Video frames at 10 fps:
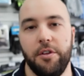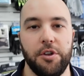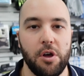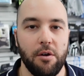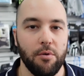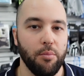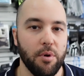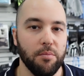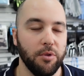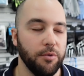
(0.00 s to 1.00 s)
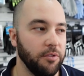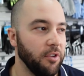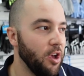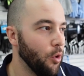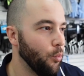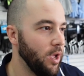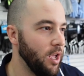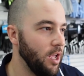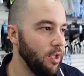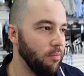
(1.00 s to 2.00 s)
of the Daiwa brim lures,
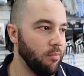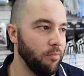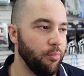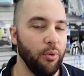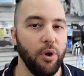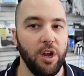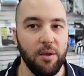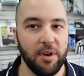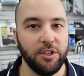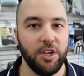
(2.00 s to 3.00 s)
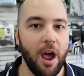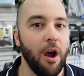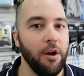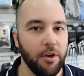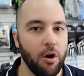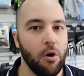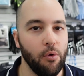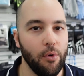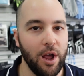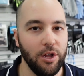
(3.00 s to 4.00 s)
we pretty much carry the
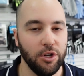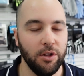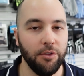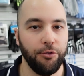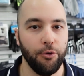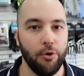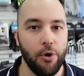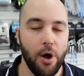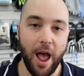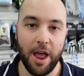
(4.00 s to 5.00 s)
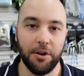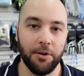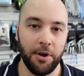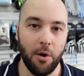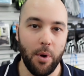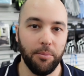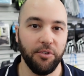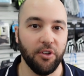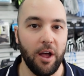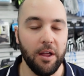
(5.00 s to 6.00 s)
whole range in store and on our
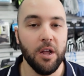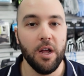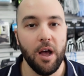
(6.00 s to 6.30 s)
website.